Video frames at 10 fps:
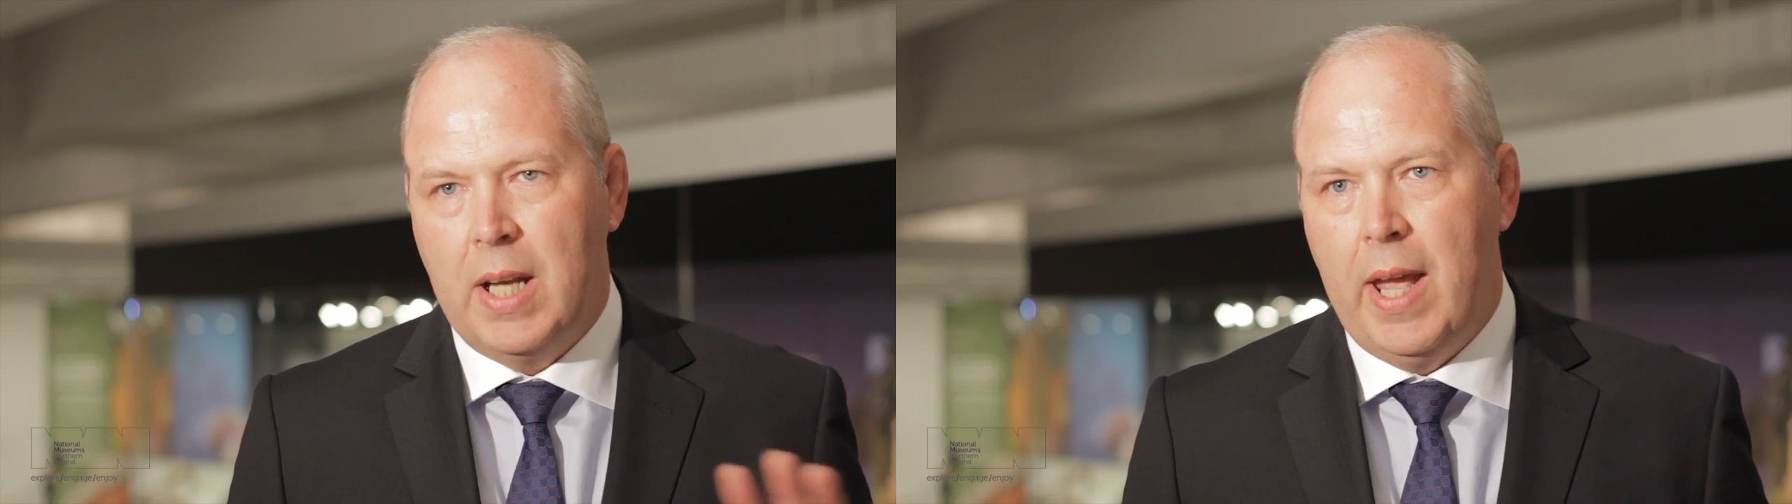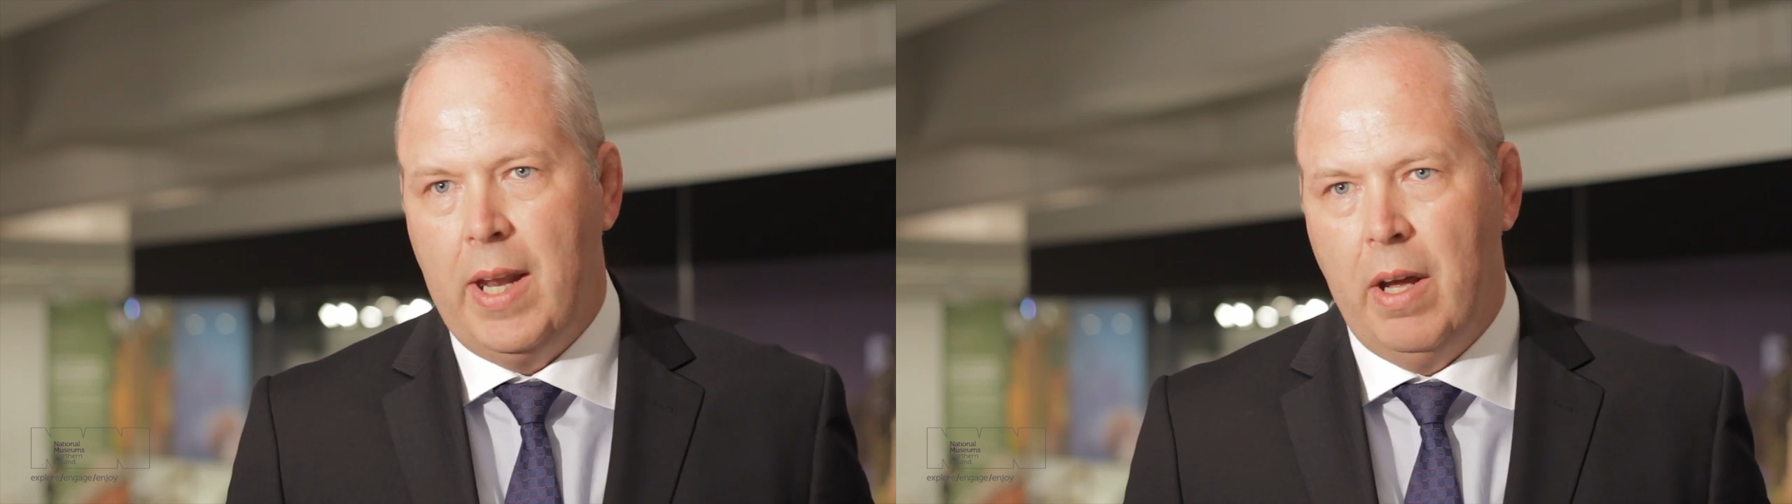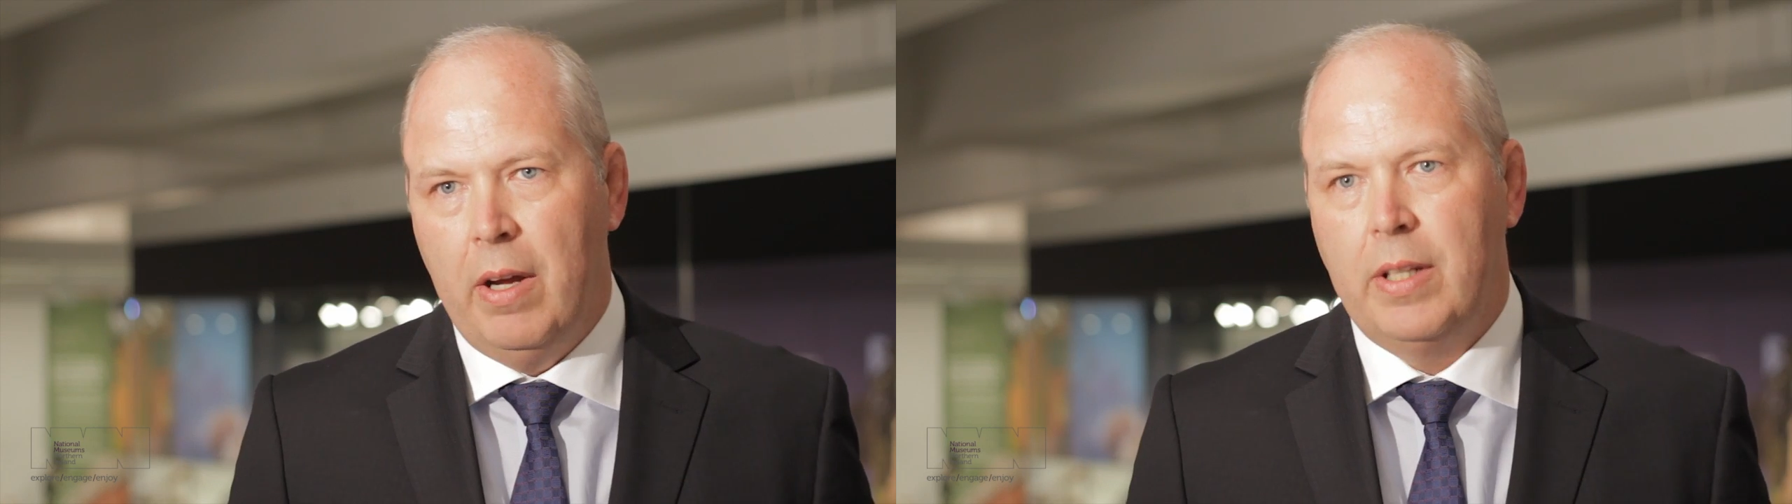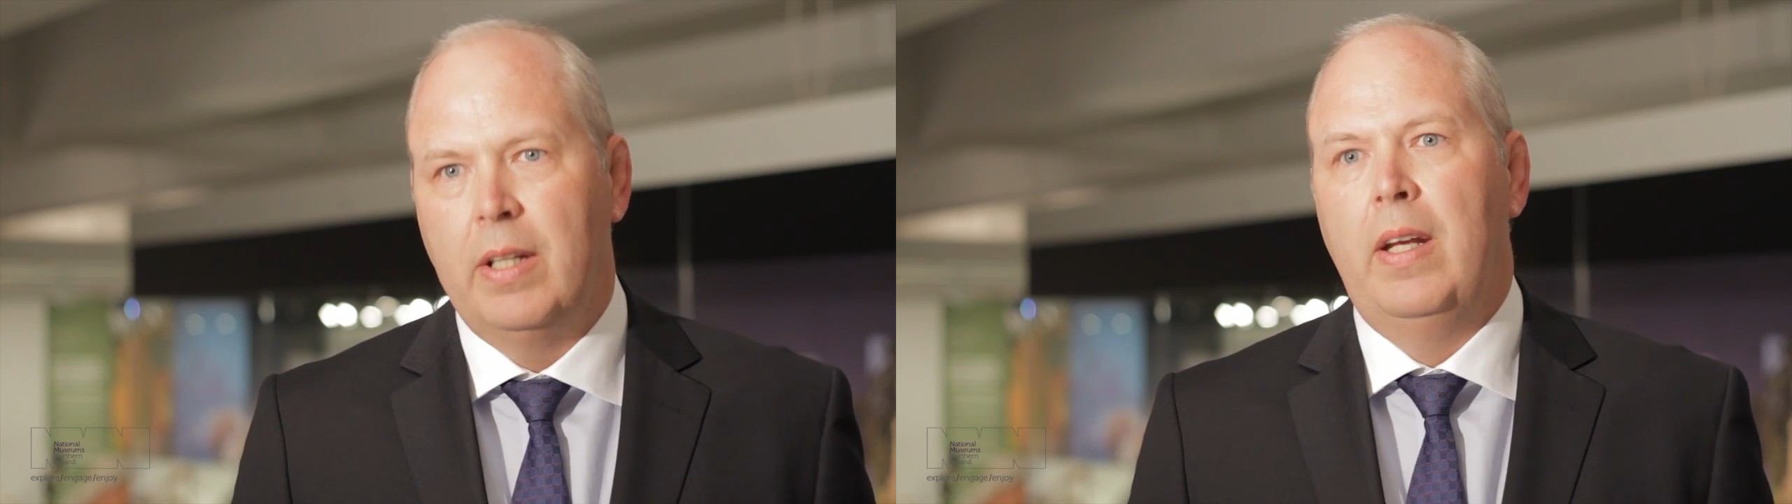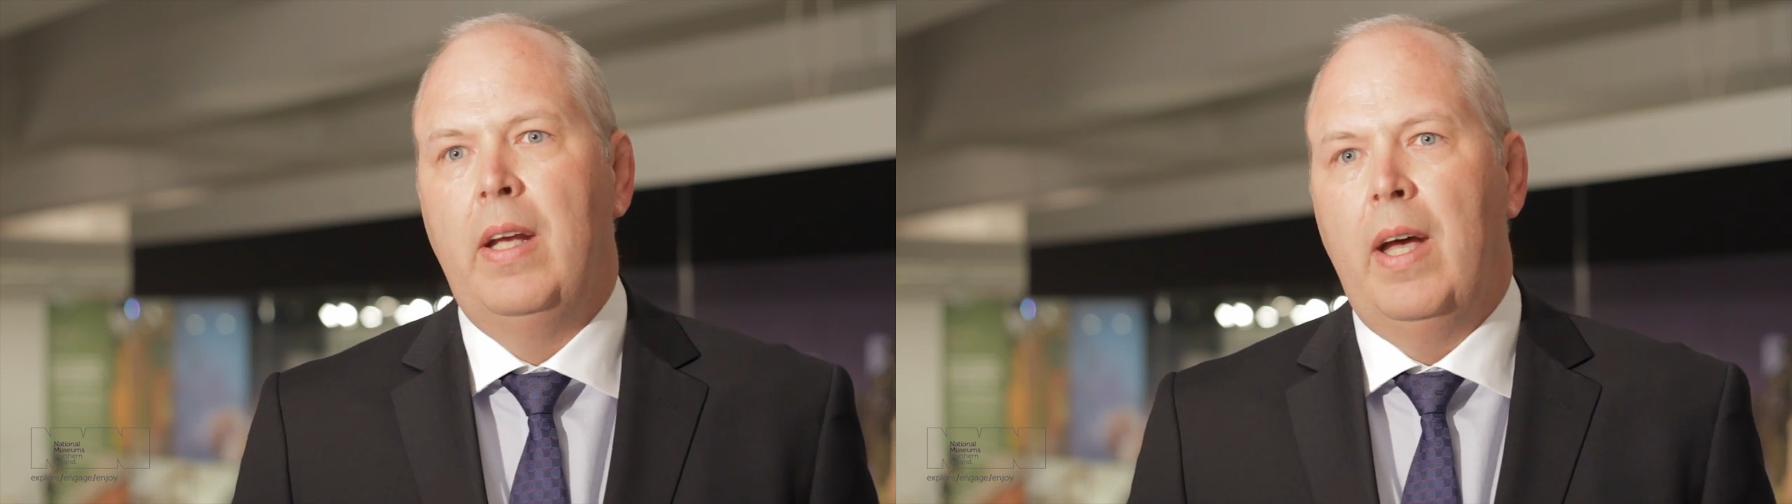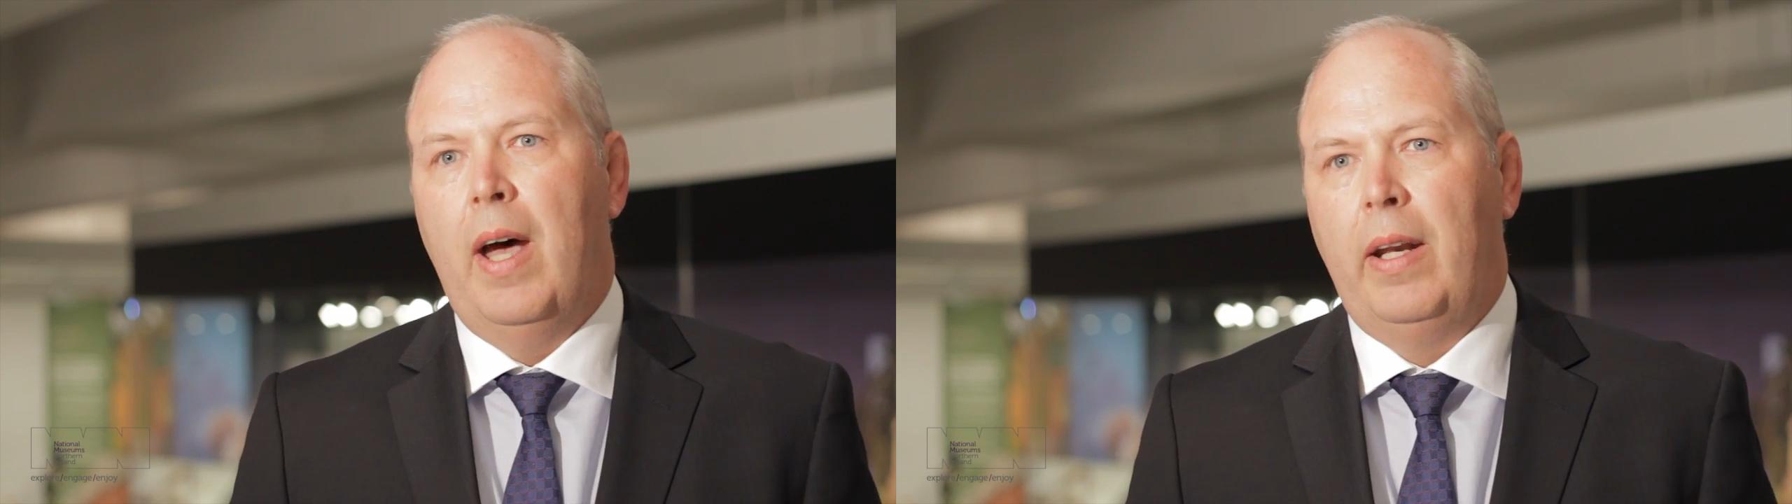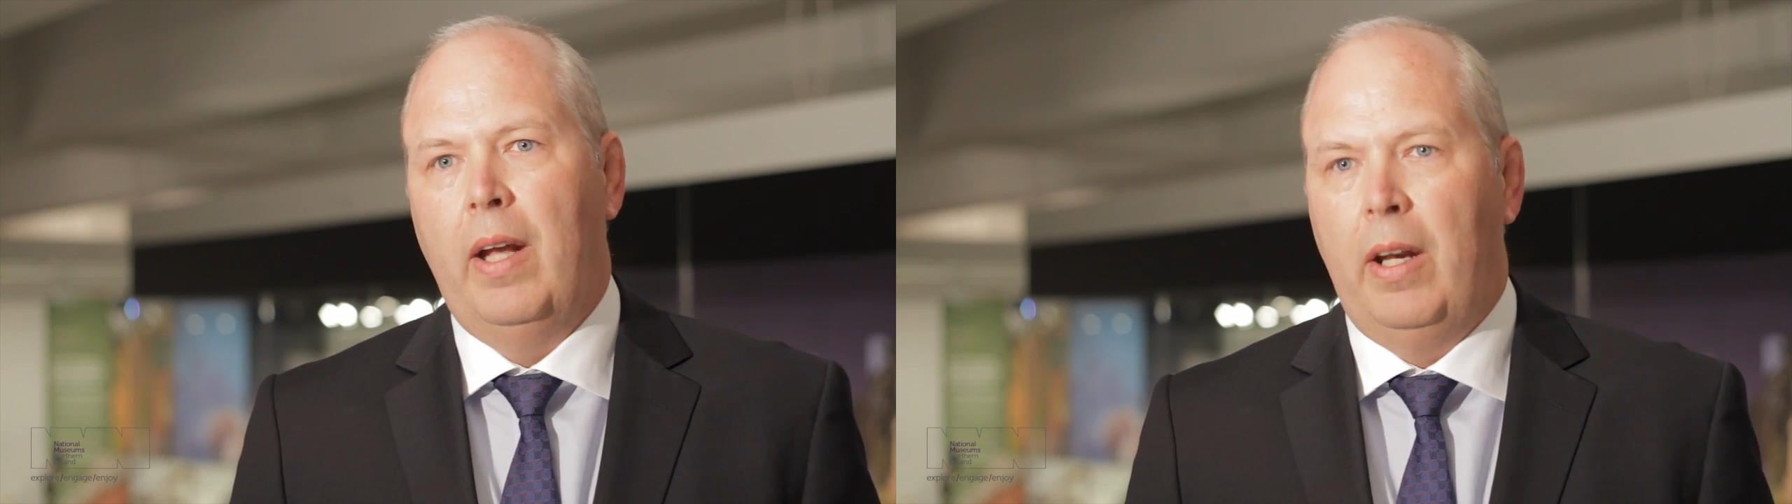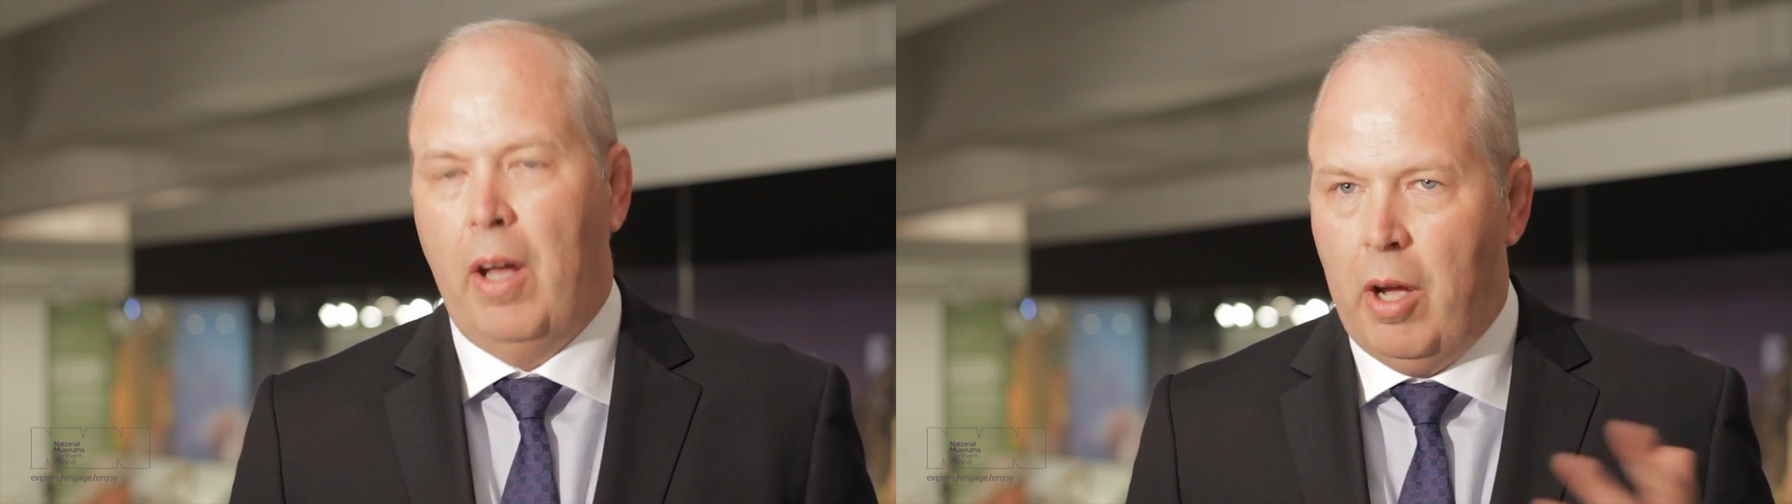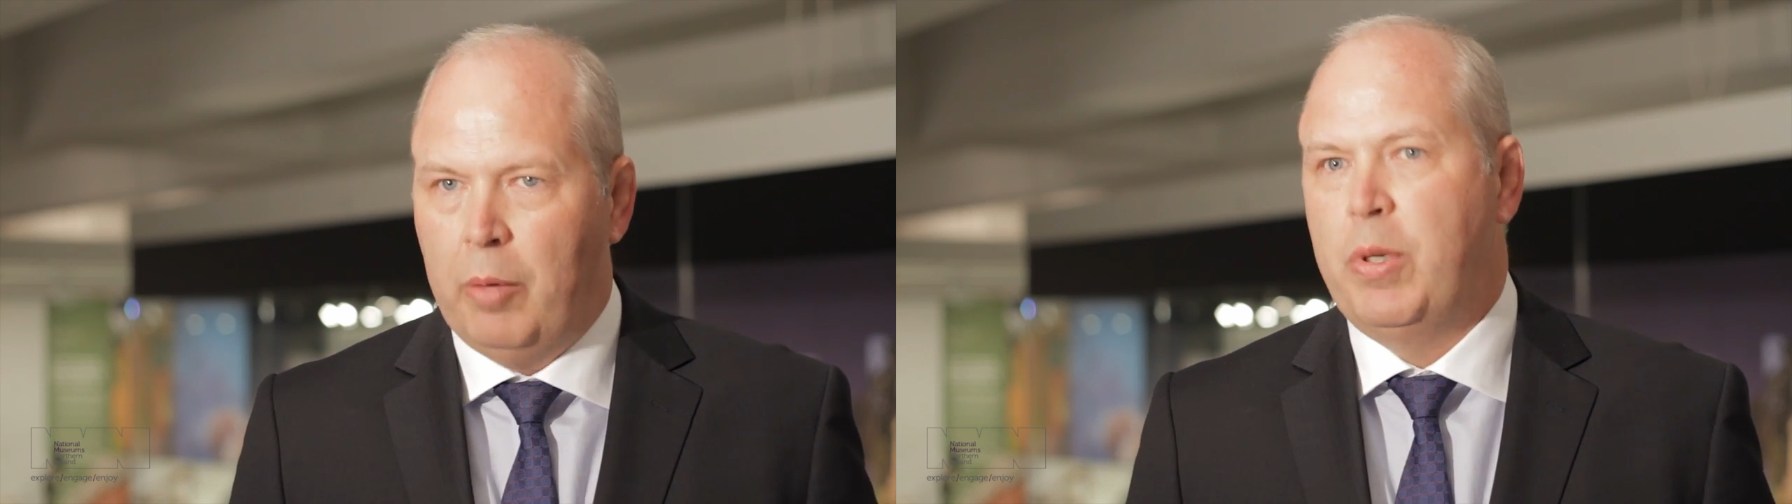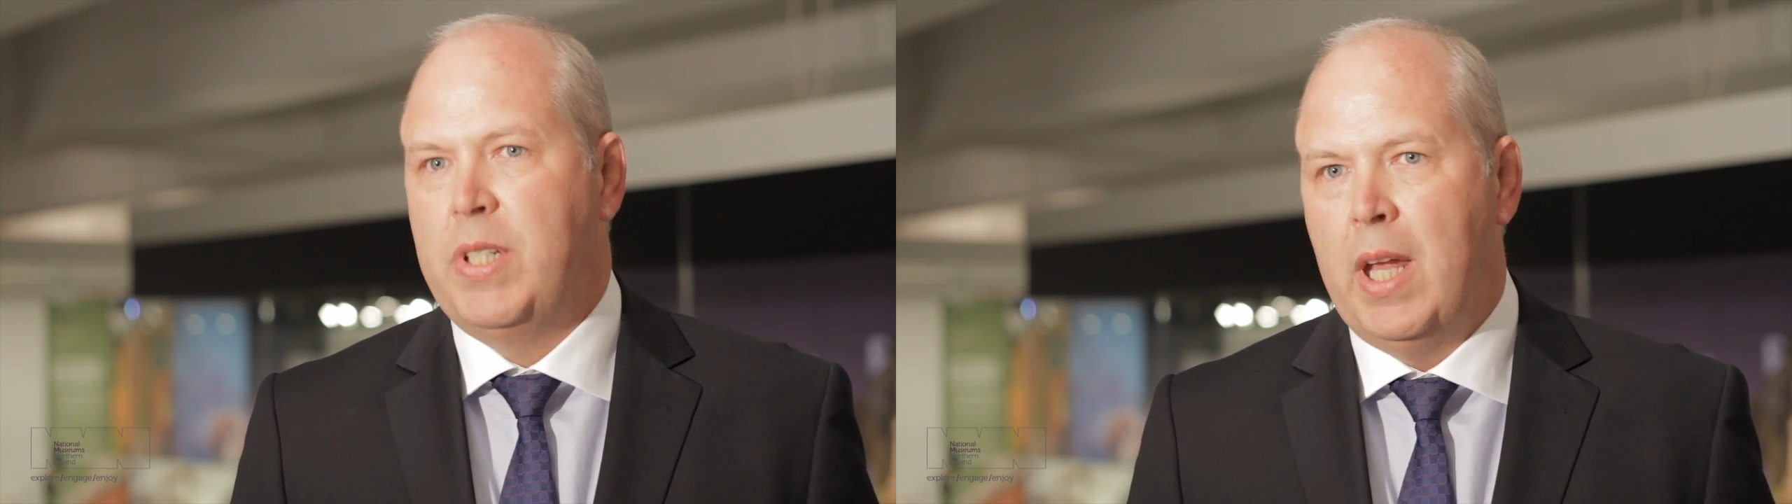laid out and how
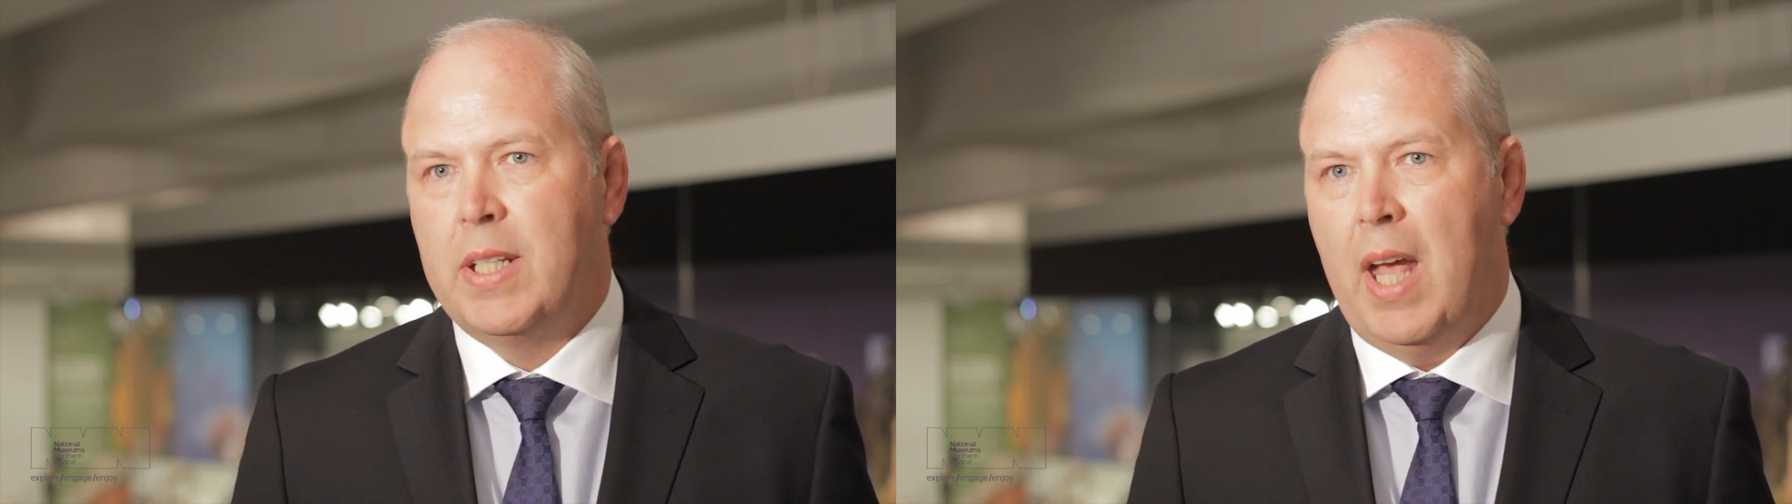it presents